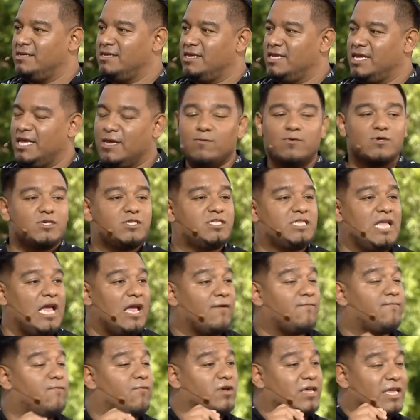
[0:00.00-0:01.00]
He was
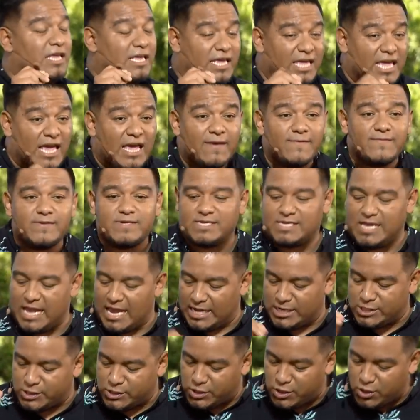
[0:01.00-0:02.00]
thankful. He gives
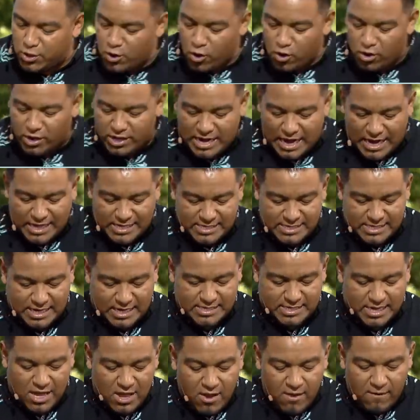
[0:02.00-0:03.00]
thanks. Dio
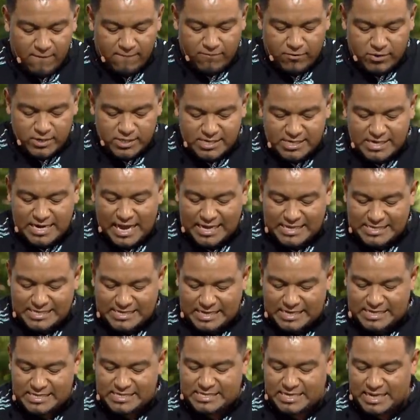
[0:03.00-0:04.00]
gracias. Verse
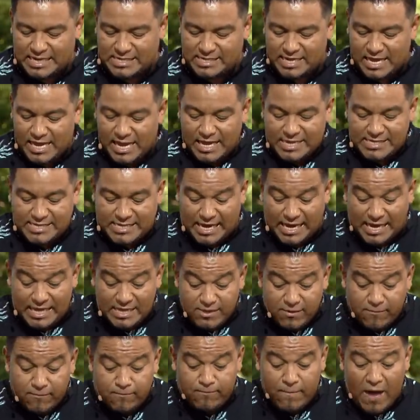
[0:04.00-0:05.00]
19 says, taking
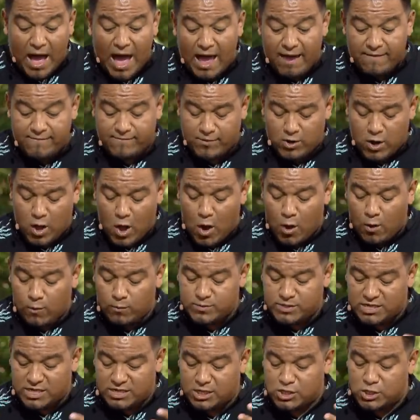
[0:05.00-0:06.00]
the 5
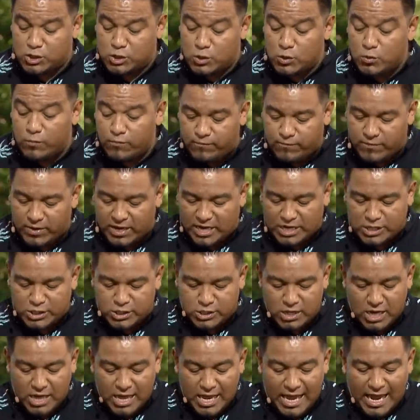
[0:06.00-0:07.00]
loaves and the 2 fish
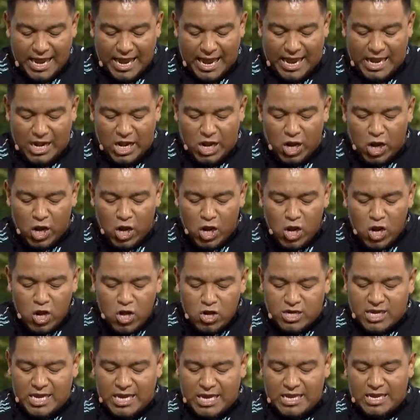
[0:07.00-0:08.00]
and
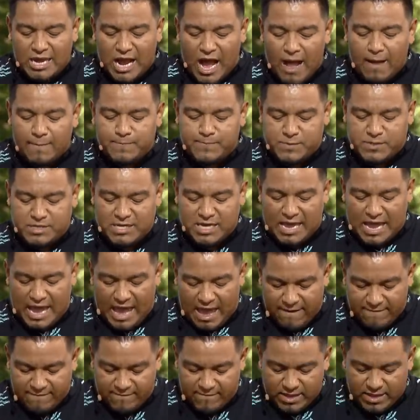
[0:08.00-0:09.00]
looking up to
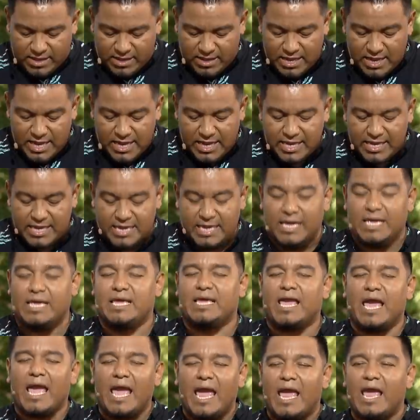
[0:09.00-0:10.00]
heaven, he
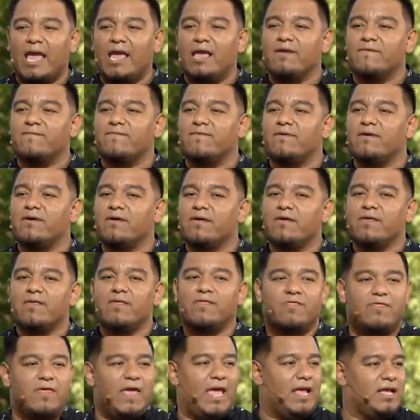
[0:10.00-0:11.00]
gave
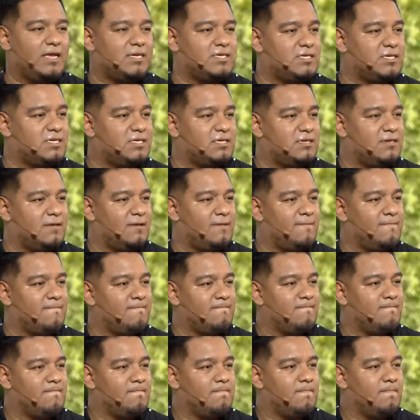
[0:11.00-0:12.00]
thanks.
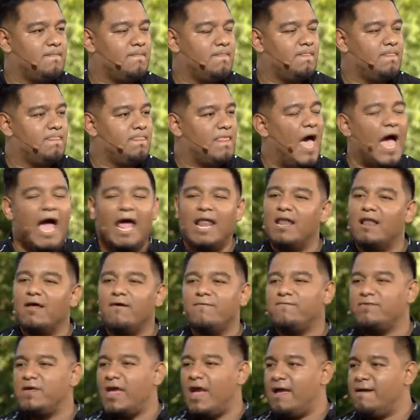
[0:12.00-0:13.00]
I
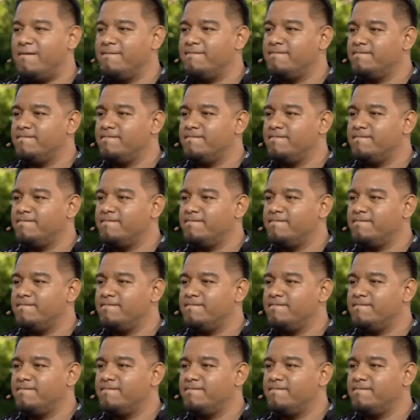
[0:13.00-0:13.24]
love that.